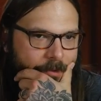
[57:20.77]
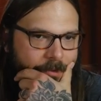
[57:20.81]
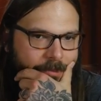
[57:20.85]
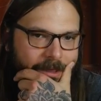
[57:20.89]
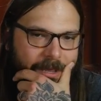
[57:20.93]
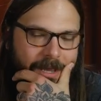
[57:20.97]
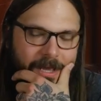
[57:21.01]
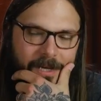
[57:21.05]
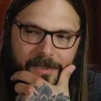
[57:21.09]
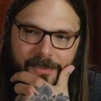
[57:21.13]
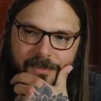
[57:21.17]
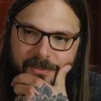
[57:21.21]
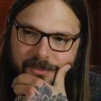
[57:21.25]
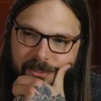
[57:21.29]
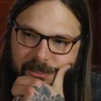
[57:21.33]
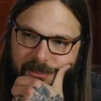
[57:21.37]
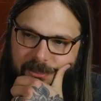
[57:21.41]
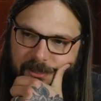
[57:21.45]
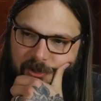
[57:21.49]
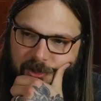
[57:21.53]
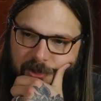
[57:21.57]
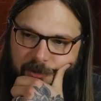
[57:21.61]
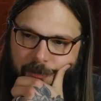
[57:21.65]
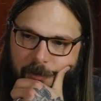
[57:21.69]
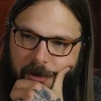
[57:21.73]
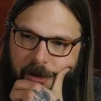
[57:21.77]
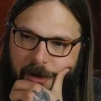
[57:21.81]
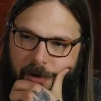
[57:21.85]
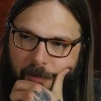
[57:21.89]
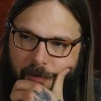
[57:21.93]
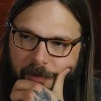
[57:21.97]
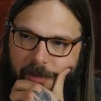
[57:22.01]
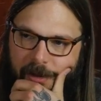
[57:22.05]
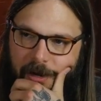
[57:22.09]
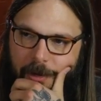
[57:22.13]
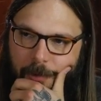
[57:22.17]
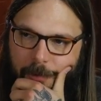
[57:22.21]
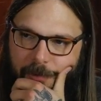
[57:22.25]
had a signature model
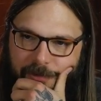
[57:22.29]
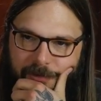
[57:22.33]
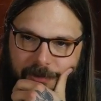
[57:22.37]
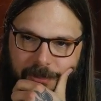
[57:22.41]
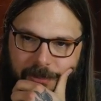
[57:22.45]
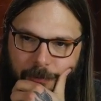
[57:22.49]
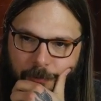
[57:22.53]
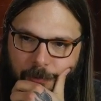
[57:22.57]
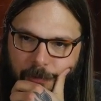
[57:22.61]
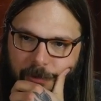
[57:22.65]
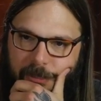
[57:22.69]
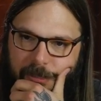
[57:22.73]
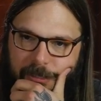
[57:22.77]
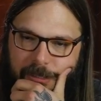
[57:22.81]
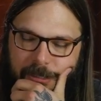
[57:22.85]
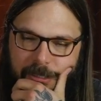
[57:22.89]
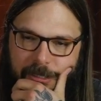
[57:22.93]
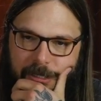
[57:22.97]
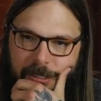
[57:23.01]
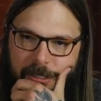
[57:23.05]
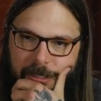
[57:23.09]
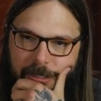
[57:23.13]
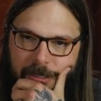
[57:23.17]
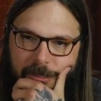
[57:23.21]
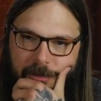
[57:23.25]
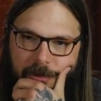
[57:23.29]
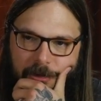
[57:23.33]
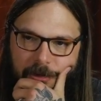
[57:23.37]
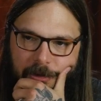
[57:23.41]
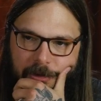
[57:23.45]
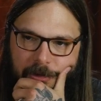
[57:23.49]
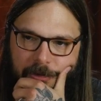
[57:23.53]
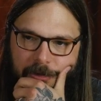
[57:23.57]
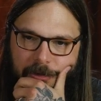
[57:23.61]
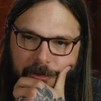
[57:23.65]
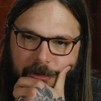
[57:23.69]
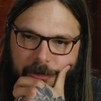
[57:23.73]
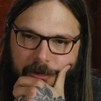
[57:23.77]
that I was like really keen
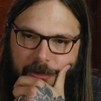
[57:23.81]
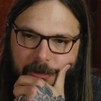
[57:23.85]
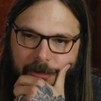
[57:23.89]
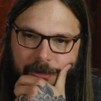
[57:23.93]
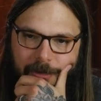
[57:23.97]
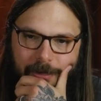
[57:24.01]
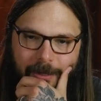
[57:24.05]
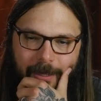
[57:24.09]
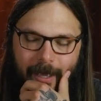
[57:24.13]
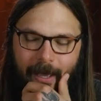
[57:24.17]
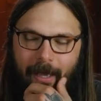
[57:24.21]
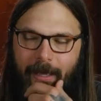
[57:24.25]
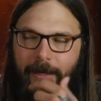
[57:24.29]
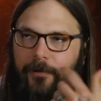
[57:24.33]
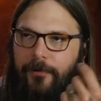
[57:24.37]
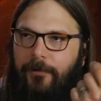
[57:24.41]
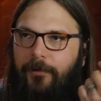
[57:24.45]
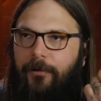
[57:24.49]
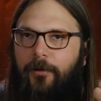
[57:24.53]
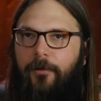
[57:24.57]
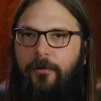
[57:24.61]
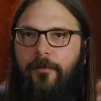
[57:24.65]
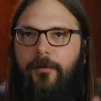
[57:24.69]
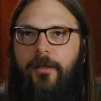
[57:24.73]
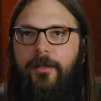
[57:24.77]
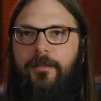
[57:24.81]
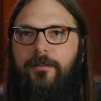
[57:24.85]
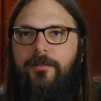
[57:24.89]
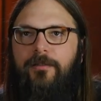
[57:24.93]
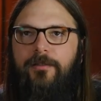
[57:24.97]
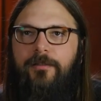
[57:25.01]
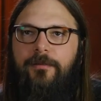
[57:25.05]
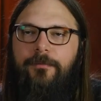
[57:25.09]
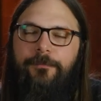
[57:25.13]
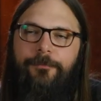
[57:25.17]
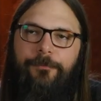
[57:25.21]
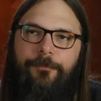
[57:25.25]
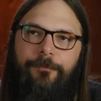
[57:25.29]
on. I don't know.
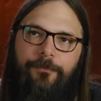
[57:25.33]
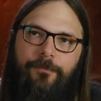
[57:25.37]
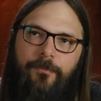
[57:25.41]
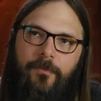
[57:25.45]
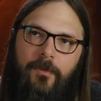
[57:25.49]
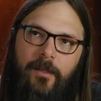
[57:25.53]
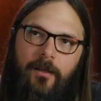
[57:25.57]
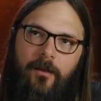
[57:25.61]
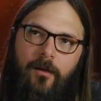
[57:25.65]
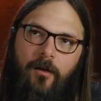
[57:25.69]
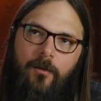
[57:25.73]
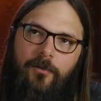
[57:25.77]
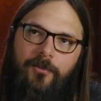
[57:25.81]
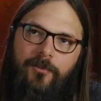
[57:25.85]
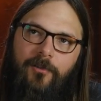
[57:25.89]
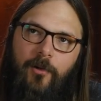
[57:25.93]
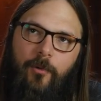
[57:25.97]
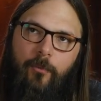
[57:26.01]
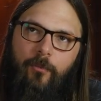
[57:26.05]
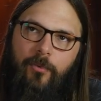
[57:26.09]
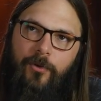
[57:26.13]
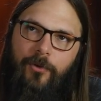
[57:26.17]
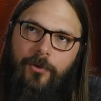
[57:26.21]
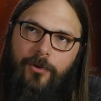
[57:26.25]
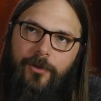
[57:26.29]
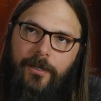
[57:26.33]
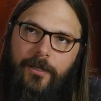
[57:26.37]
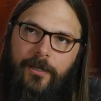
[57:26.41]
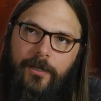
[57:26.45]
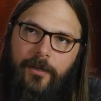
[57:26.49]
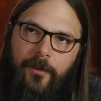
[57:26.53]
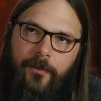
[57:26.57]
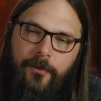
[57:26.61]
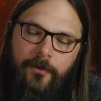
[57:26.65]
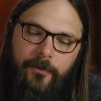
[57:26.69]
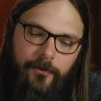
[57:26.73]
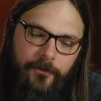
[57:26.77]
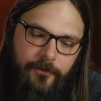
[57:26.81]
They all start blurring
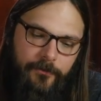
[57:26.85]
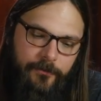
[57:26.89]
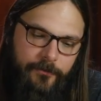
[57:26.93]
together.